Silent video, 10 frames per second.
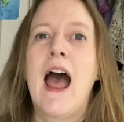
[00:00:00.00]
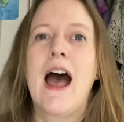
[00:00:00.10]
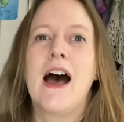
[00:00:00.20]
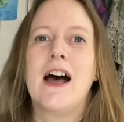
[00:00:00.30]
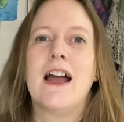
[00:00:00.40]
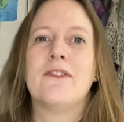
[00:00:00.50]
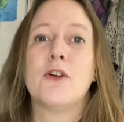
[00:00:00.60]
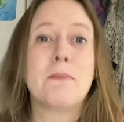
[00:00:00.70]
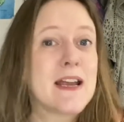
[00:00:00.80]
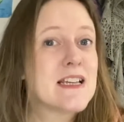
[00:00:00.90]
If you're
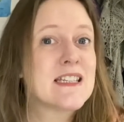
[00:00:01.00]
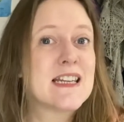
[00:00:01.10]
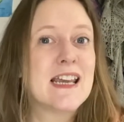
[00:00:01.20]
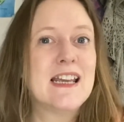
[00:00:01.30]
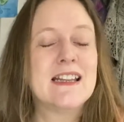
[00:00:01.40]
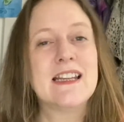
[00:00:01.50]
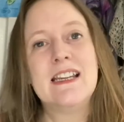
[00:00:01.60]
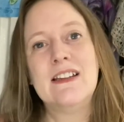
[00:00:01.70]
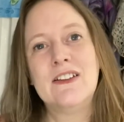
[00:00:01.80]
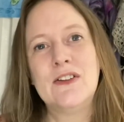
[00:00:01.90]
based in
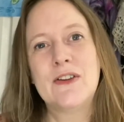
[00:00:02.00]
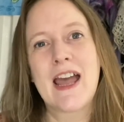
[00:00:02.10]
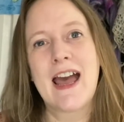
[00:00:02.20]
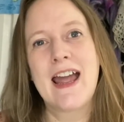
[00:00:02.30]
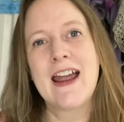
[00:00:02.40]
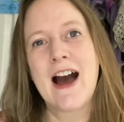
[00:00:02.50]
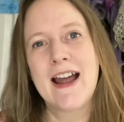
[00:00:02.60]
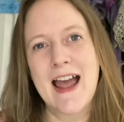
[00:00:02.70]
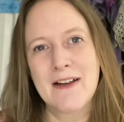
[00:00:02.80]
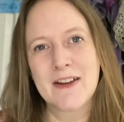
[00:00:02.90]
the UK, I
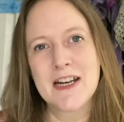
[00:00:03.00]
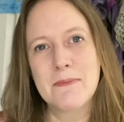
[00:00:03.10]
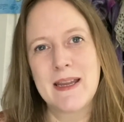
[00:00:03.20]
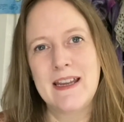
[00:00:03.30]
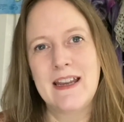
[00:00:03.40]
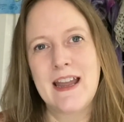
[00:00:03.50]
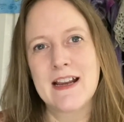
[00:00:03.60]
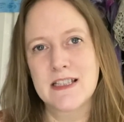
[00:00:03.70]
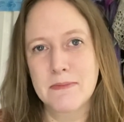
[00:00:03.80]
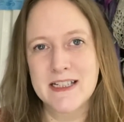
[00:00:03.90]
am going to be
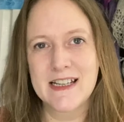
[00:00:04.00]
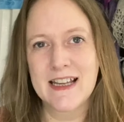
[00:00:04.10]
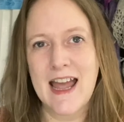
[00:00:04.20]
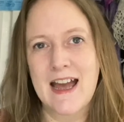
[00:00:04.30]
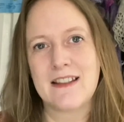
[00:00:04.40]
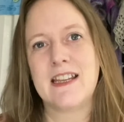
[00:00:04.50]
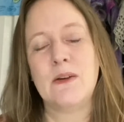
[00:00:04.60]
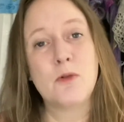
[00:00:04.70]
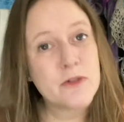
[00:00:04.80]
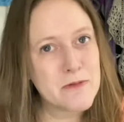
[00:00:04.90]
exhibiting at the
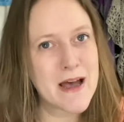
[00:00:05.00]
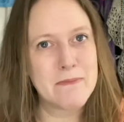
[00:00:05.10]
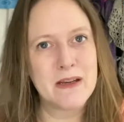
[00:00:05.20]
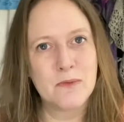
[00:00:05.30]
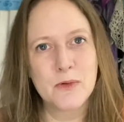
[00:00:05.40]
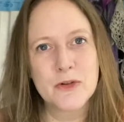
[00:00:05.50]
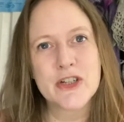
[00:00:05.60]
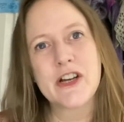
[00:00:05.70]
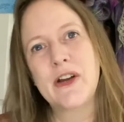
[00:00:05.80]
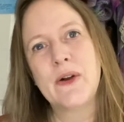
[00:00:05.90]
Waltham Abbey Wool
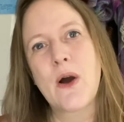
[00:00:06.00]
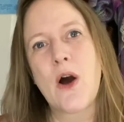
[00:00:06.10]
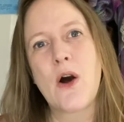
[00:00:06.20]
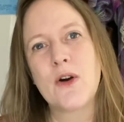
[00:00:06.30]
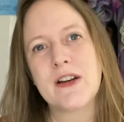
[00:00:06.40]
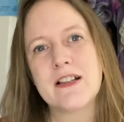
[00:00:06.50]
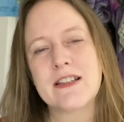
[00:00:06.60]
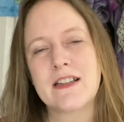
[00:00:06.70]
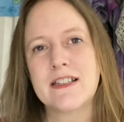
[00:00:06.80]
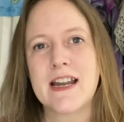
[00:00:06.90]
Show on
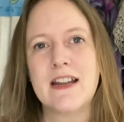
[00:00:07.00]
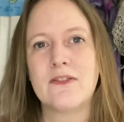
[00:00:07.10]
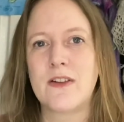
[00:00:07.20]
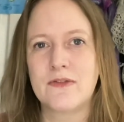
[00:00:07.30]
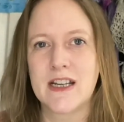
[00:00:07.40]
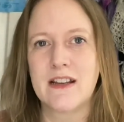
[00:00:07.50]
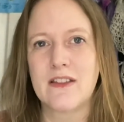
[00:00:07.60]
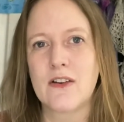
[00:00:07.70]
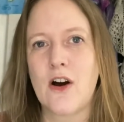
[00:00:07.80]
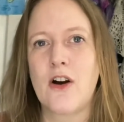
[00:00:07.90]
Sunday the 15th
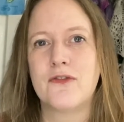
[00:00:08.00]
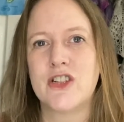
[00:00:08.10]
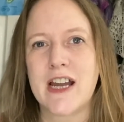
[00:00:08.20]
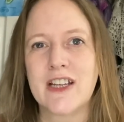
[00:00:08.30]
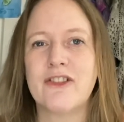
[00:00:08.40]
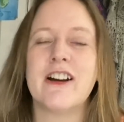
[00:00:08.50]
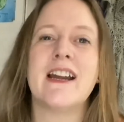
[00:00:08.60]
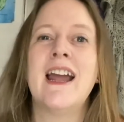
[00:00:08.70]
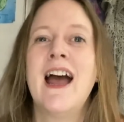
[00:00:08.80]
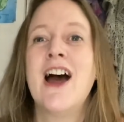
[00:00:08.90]
of January.
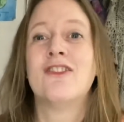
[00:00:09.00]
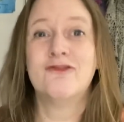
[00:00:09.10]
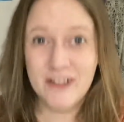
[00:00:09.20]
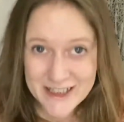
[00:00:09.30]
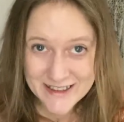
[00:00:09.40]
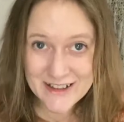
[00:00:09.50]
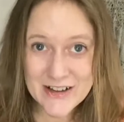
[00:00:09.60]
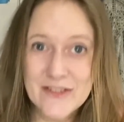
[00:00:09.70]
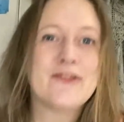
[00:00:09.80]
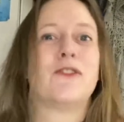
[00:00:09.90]
Really
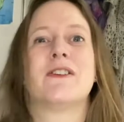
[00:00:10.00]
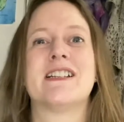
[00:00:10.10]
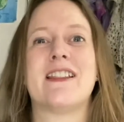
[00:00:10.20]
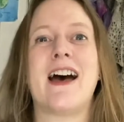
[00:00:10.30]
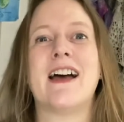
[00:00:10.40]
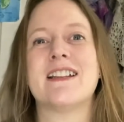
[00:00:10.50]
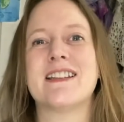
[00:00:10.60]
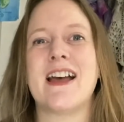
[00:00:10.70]
looking forward to that.